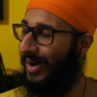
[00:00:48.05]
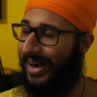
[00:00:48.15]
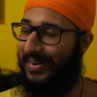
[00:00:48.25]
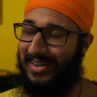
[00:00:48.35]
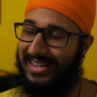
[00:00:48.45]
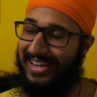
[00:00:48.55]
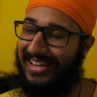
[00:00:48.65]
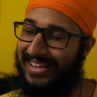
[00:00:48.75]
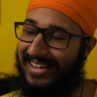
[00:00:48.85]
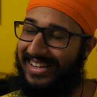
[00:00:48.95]
Wow,
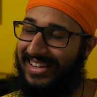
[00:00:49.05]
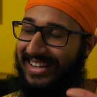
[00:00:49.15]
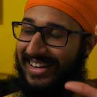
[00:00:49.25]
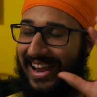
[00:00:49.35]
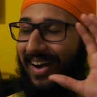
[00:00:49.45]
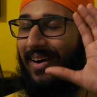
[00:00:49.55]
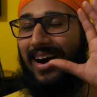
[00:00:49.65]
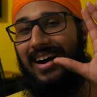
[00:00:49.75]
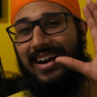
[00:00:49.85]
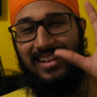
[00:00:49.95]
okay. Now,
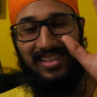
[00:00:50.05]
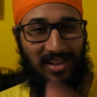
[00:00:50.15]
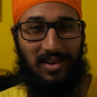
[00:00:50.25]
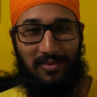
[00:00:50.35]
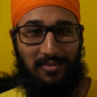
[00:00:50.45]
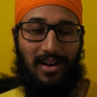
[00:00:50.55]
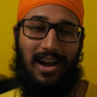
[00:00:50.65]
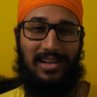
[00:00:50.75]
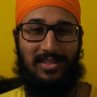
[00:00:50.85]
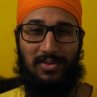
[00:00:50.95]
I love
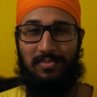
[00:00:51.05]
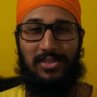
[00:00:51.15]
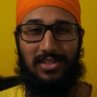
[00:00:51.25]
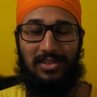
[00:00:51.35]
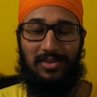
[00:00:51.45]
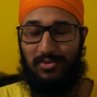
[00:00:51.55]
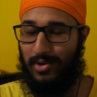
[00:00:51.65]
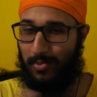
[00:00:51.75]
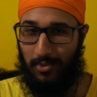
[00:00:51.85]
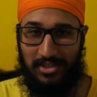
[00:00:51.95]
High School Musical.
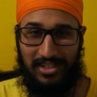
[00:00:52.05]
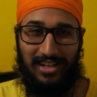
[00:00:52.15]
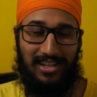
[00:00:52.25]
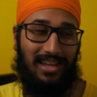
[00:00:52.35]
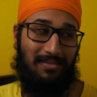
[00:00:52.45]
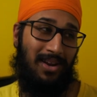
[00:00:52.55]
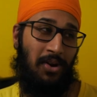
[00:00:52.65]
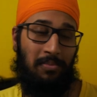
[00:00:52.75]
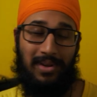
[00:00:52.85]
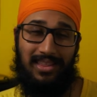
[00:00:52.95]
Grew up watching it. They may
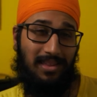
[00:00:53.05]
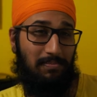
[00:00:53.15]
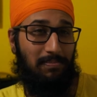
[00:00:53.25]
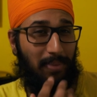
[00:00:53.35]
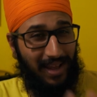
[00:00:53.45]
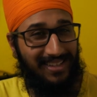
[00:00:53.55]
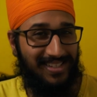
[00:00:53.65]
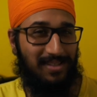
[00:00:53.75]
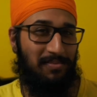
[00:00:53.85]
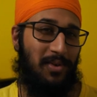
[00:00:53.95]
not be the
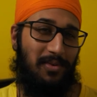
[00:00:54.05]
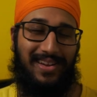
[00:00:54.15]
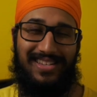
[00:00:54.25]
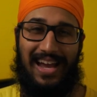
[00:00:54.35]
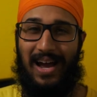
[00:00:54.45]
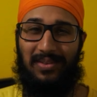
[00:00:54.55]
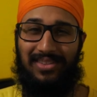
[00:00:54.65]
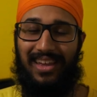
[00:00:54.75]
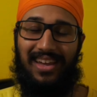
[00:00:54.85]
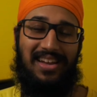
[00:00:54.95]
best movies
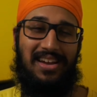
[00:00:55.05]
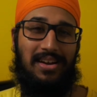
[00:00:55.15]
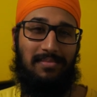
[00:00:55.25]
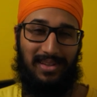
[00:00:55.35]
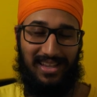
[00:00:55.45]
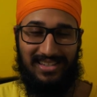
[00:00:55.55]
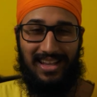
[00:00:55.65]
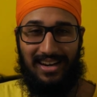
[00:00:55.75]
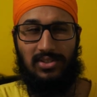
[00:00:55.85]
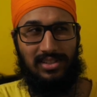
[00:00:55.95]
out there, but there's
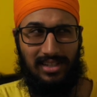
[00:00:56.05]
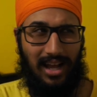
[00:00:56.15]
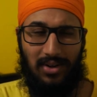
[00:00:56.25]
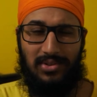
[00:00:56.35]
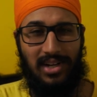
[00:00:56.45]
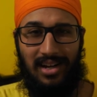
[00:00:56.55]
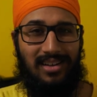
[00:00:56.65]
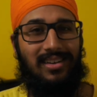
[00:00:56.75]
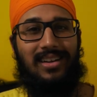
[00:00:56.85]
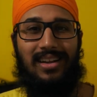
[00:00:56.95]
that
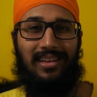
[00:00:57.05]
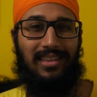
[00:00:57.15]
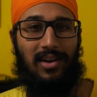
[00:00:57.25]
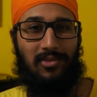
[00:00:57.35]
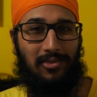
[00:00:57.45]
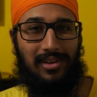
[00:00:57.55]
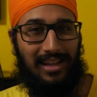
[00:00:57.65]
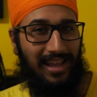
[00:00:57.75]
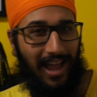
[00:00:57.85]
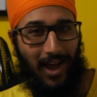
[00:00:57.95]
nostalgia that
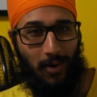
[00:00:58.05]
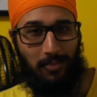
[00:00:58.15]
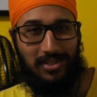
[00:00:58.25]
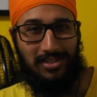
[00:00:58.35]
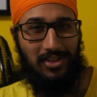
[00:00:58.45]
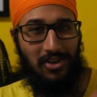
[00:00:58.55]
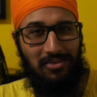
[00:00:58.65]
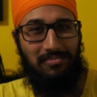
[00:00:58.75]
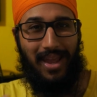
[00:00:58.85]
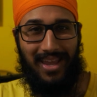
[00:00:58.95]
really helps, you
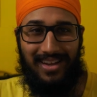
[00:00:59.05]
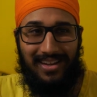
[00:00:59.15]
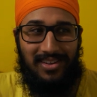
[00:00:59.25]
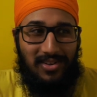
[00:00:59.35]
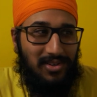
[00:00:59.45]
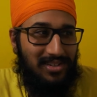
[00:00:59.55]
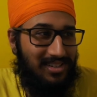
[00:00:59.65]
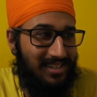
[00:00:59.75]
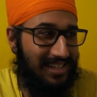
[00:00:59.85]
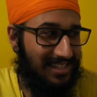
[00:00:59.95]
know, make it a
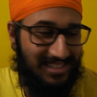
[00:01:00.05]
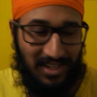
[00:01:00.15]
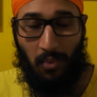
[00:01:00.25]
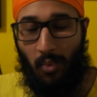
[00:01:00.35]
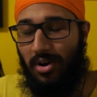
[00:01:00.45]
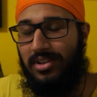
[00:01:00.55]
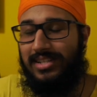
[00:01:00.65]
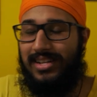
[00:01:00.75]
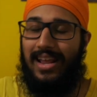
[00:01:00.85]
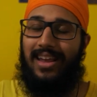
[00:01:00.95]
good, decent
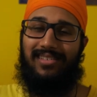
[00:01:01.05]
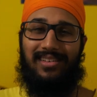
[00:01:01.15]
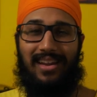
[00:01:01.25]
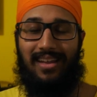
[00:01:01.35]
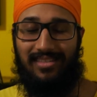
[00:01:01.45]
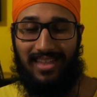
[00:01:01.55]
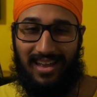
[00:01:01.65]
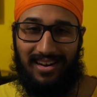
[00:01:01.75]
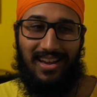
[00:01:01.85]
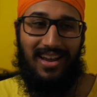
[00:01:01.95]
watch here and
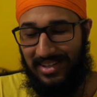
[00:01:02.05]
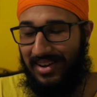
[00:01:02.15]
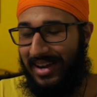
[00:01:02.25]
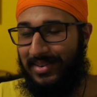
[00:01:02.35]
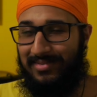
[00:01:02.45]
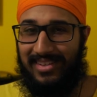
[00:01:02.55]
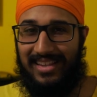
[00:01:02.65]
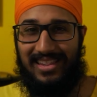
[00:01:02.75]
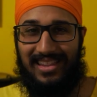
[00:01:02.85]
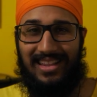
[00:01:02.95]
then. So I don't
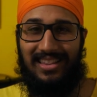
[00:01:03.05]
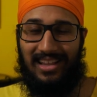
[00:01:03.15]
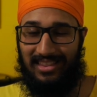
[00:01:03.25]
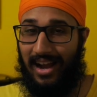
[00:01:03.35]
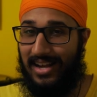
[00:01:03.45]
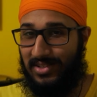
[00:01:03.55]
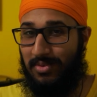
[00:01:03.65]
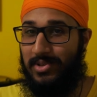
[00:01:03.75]
really think that the High School